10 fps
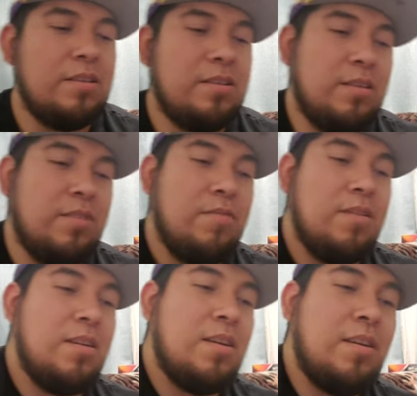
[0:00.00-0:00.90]
So
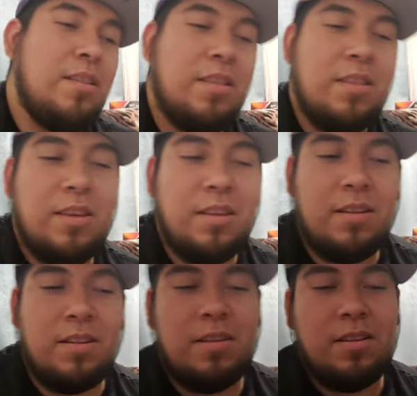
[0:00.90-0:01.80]

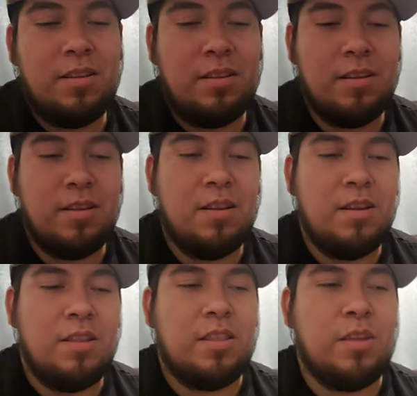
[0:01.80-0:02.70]
nothing
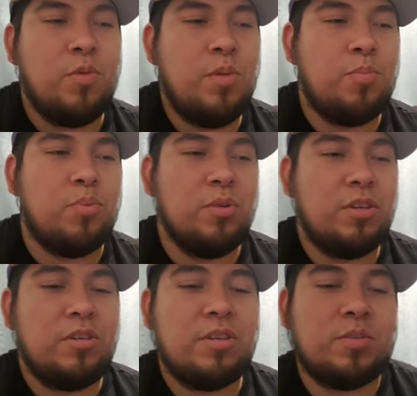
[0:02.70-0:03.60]
did we pull?
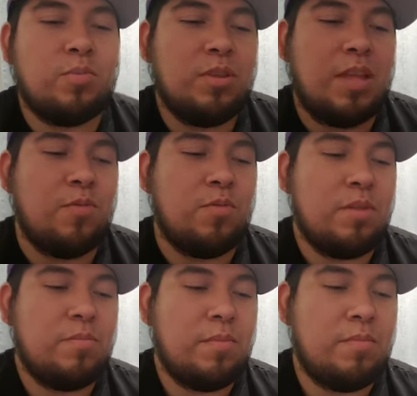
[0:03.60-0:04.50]
You just pulled that one.